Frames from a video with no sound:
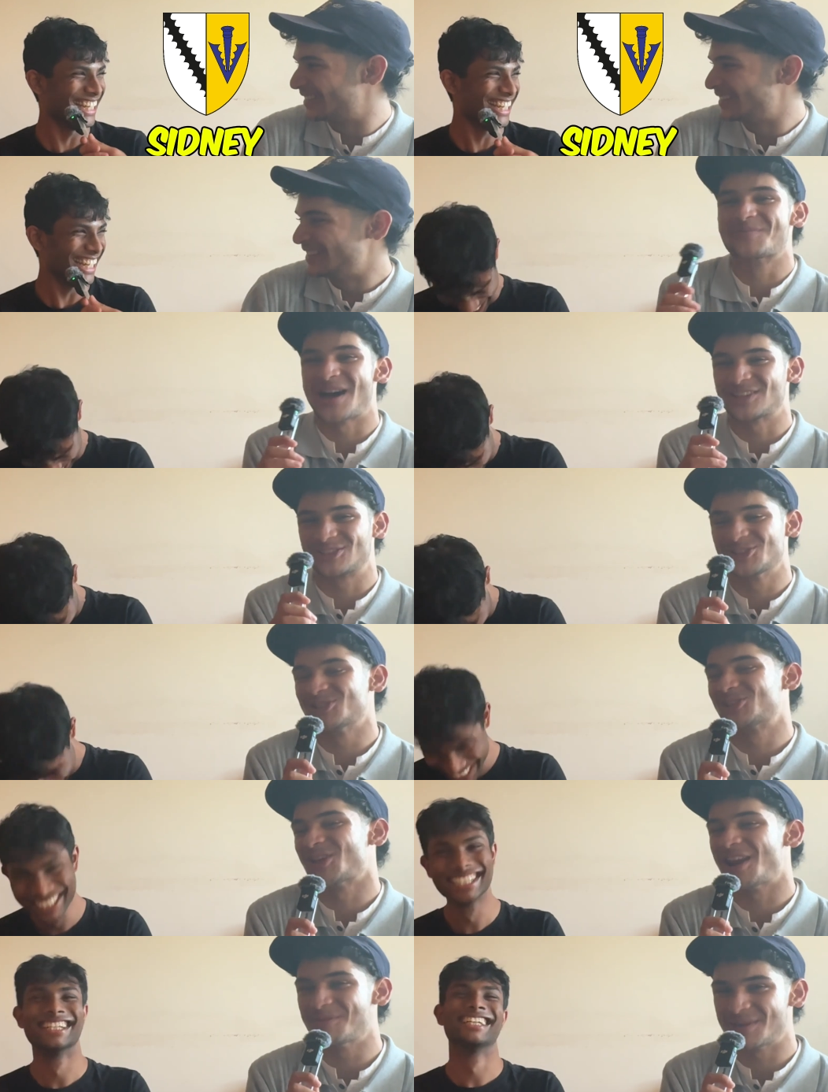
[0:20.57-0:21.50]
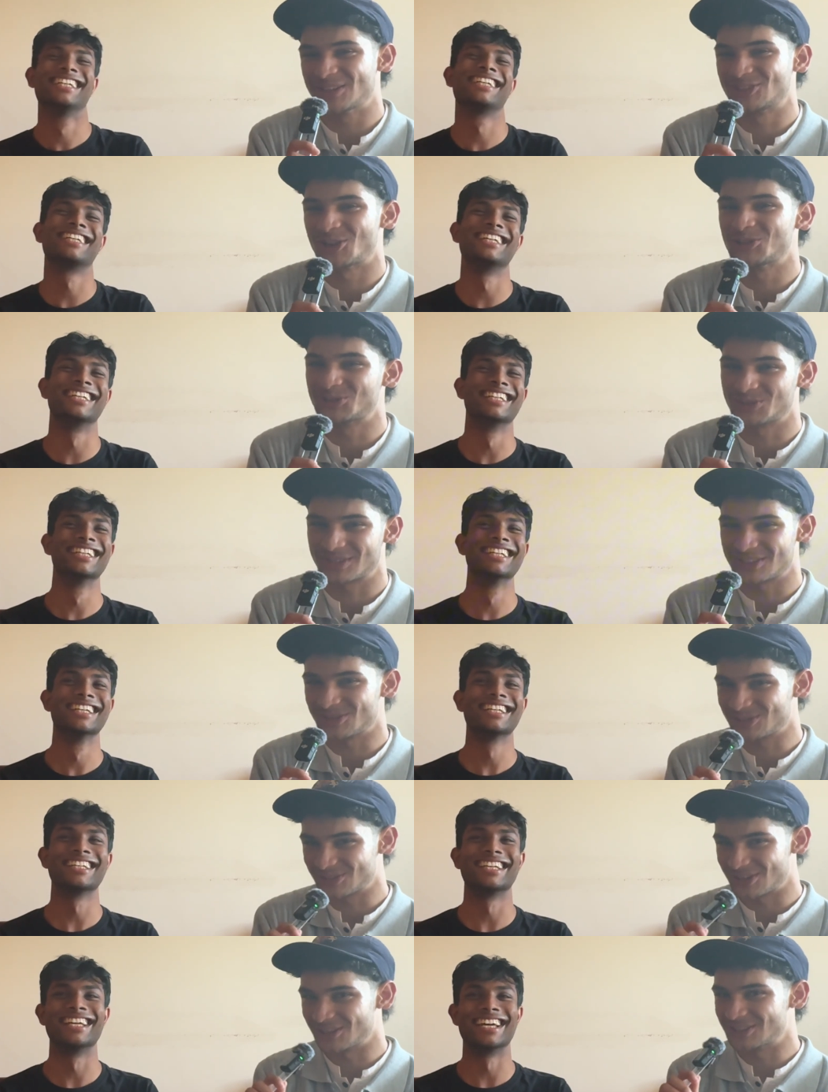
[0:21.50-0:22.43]
Speaker 1: the maths students don't have many social
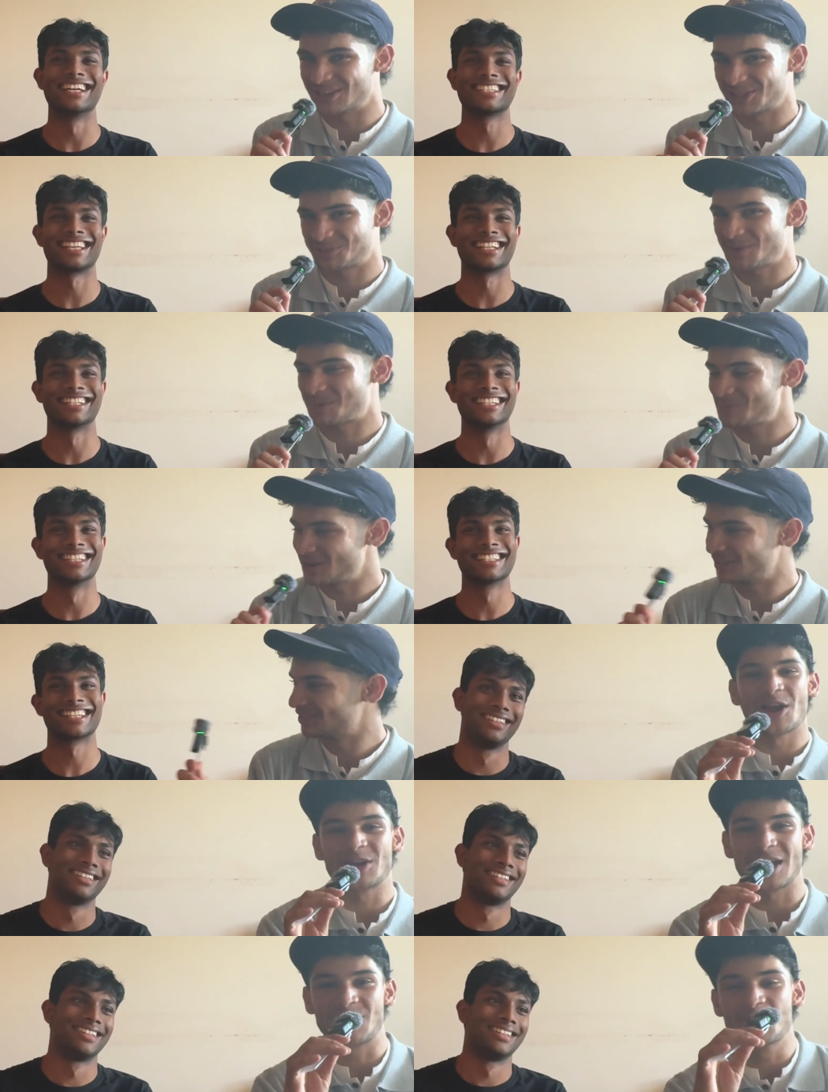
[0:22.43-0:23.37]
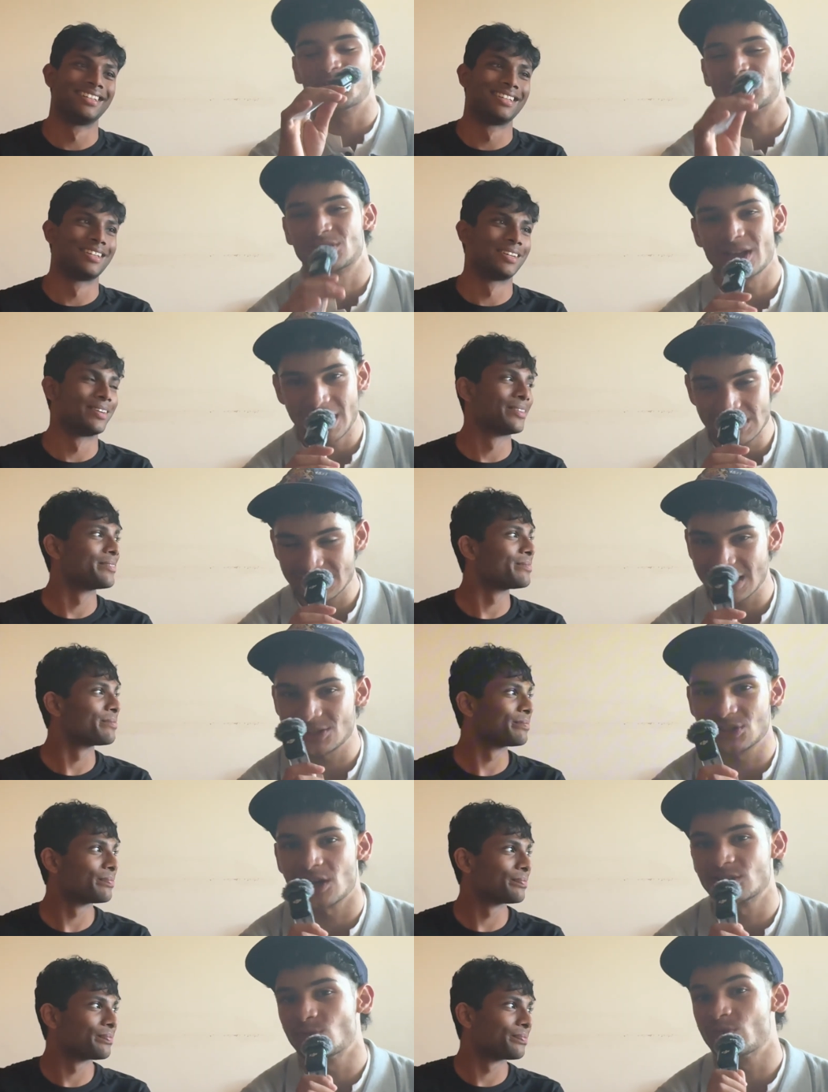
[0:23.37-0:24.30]
skills, so yeah, don't expect much. Okay, cool. So let's get
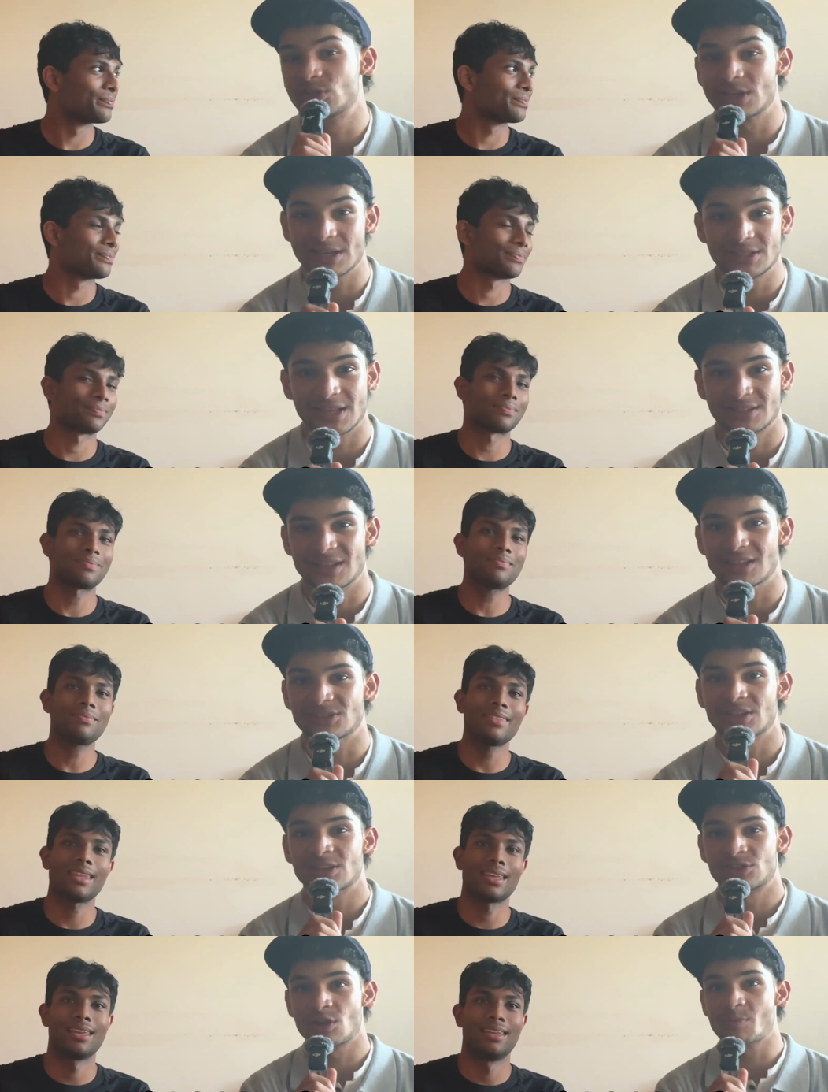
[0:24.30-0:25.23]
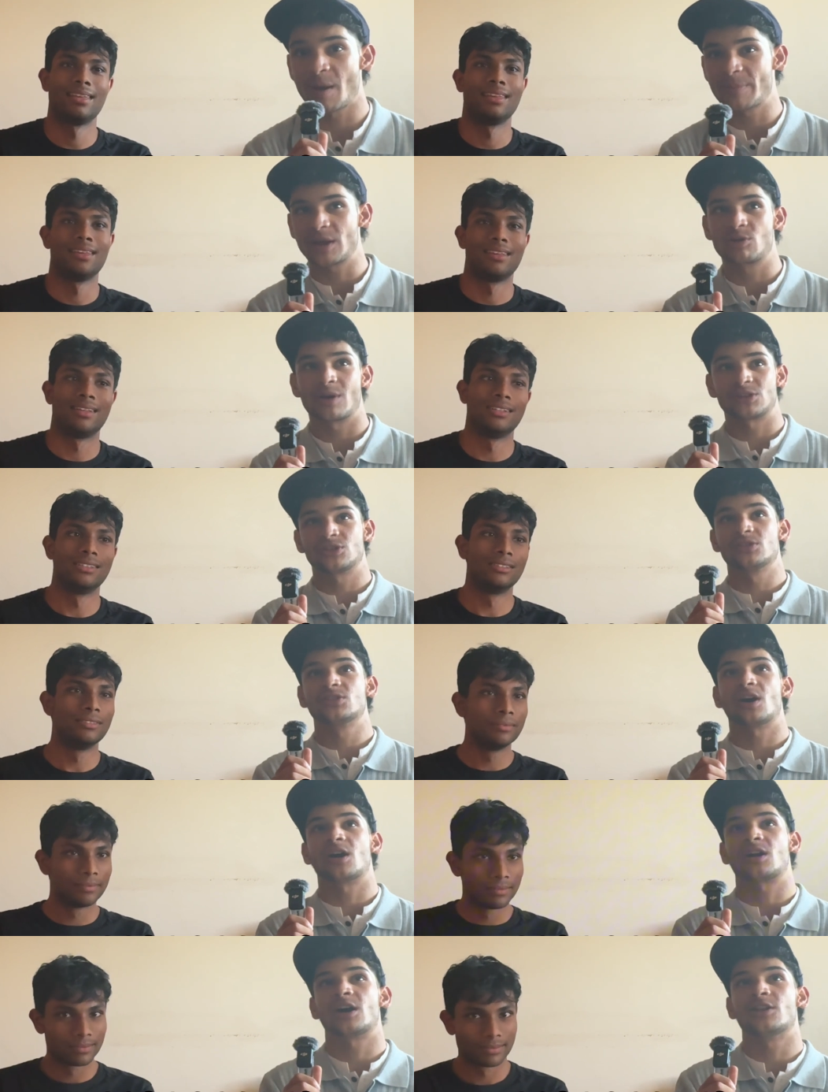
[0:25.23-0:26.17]
started with GCSEs. So my big questions
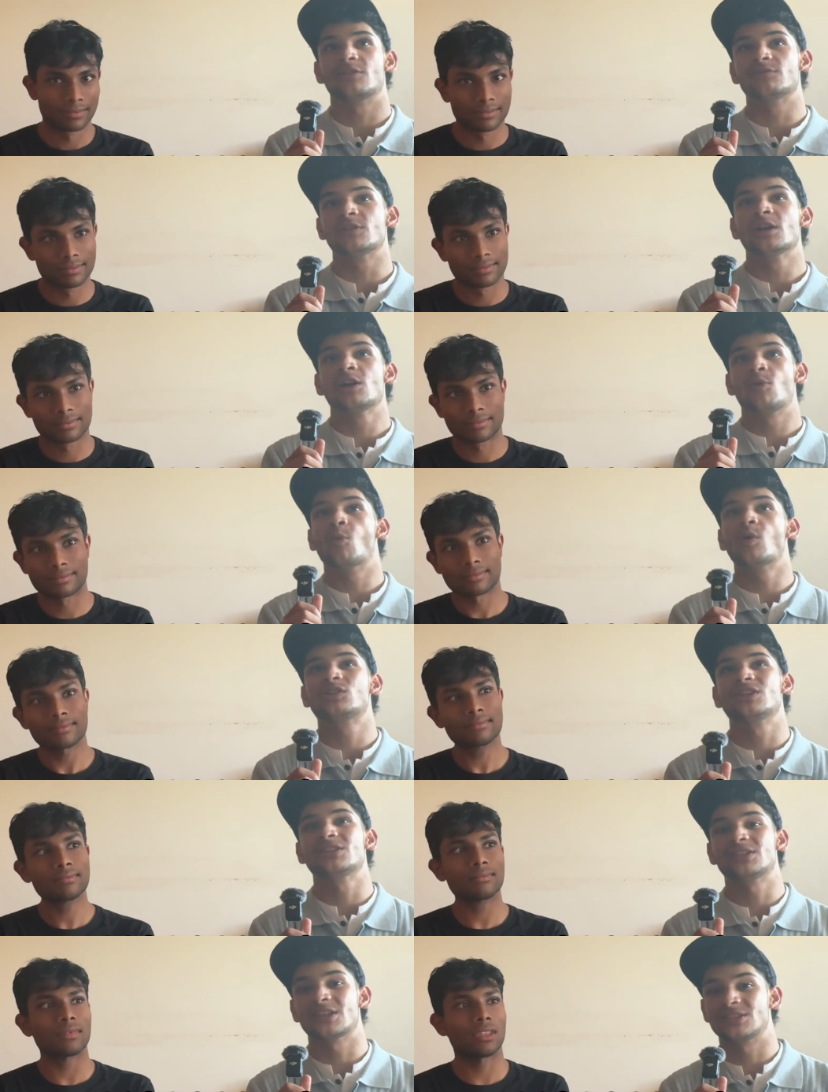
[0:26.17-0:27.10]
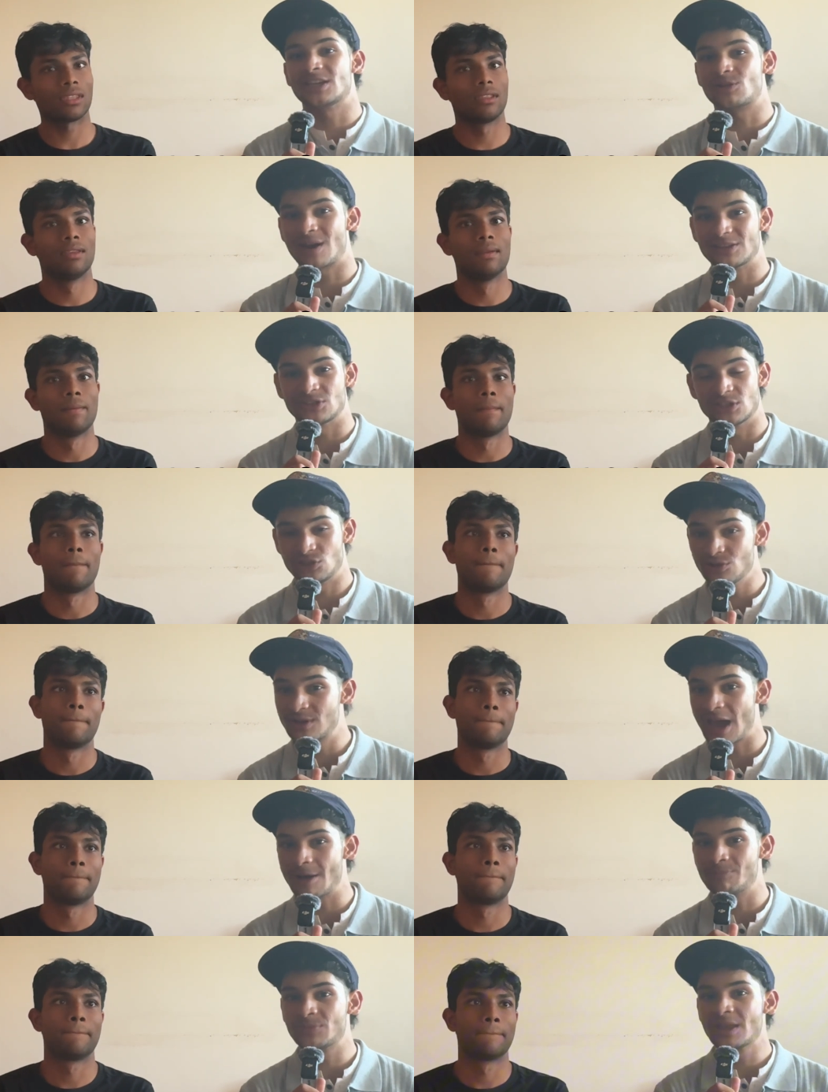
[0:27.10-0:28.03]
are kind of what GCSE grades did you
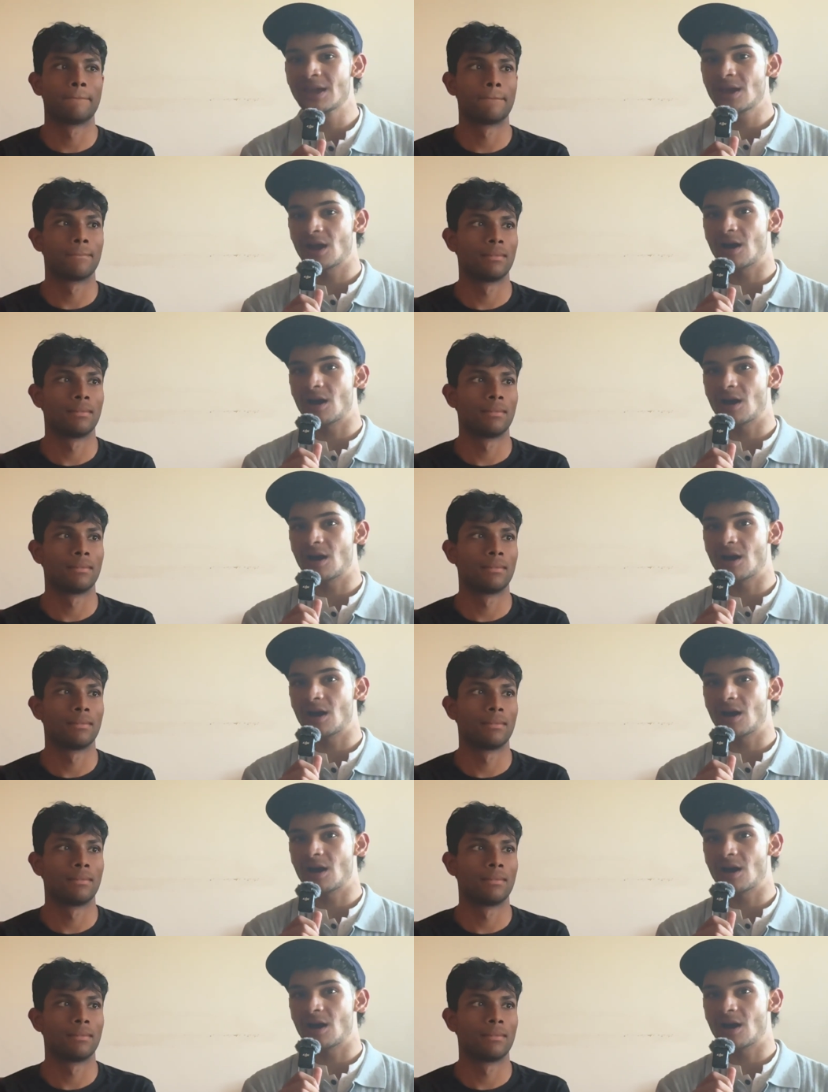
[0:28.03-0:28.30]
get?